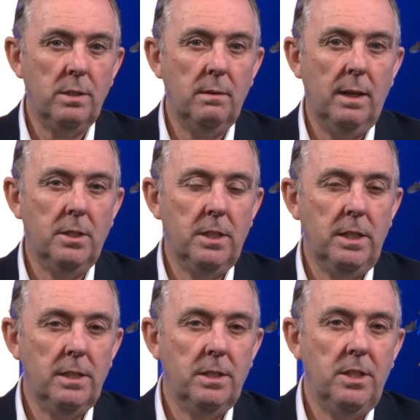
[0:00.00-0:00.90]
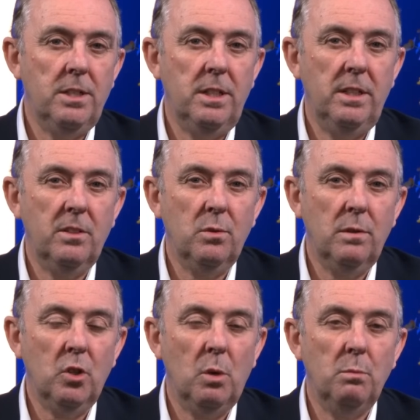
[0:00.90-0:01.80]
Janine's suggesting that sort
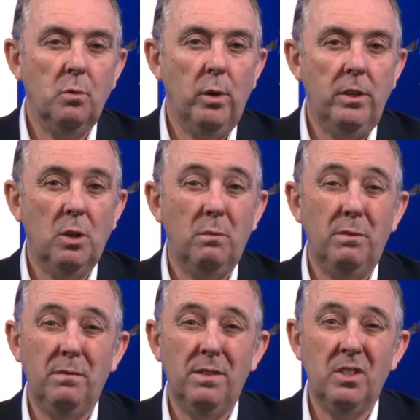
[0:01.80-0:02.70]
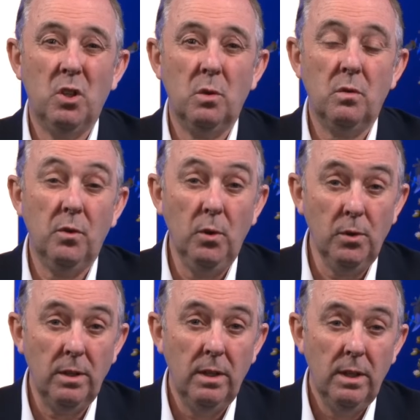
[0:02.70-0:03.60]
of top 20, top 50 stocks first.